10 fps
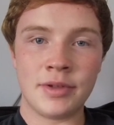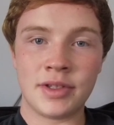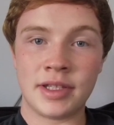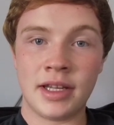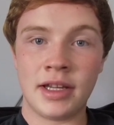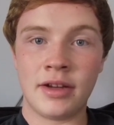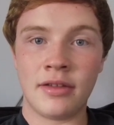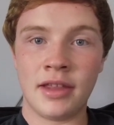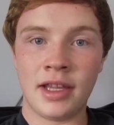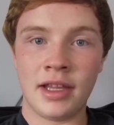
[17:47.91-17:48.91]
just sitting here
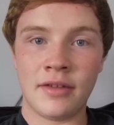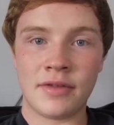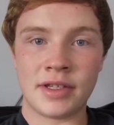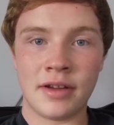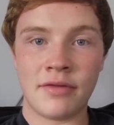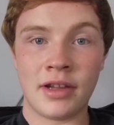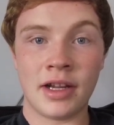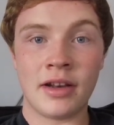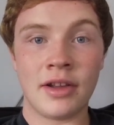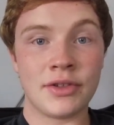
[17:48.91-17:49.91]
thinking of stuff that I
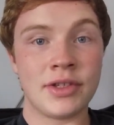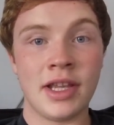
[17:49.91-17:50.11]
could also